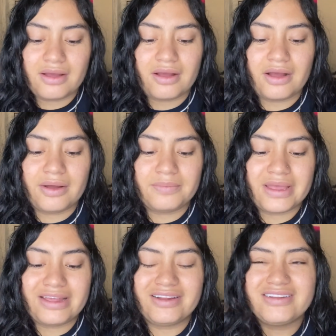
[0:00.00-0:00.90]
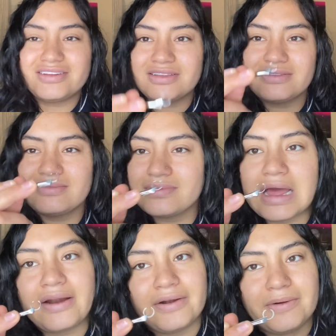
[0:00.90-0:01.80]
and it just,
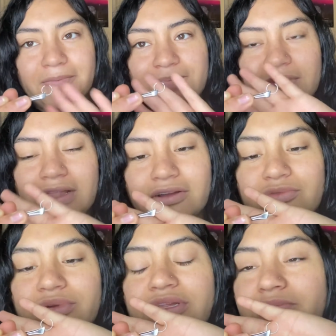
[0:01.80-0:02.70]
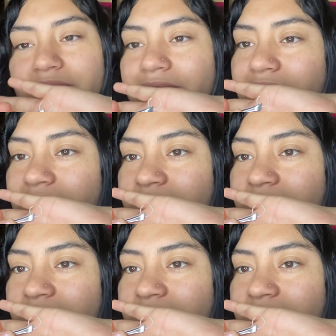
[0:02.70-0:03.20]
I don't know, it looked really weird.